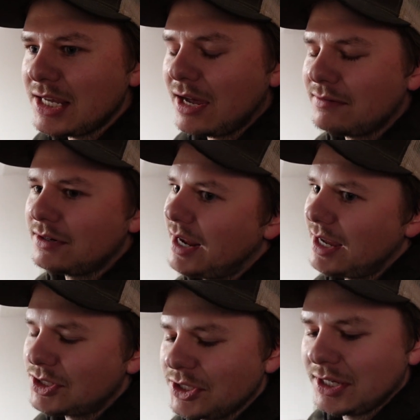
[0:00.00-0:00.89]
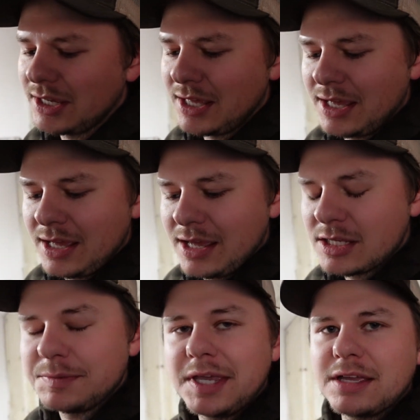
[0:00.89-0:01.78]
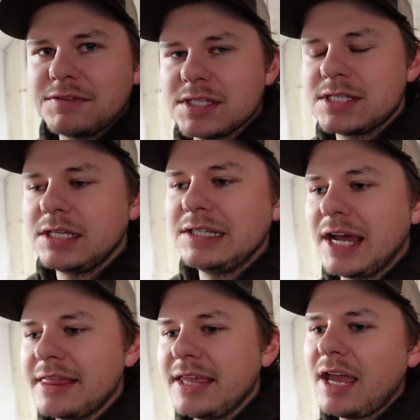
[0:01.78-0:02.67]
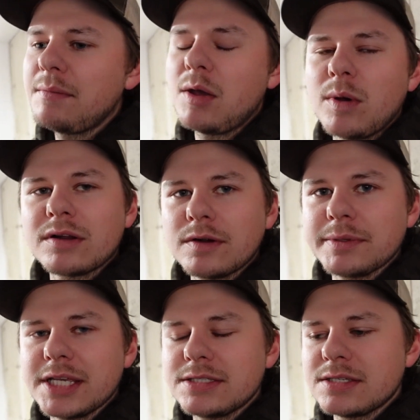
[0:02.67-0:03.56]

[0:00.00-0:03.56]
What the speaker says: cover, actually, speaking of the seat, I think I might want to replace the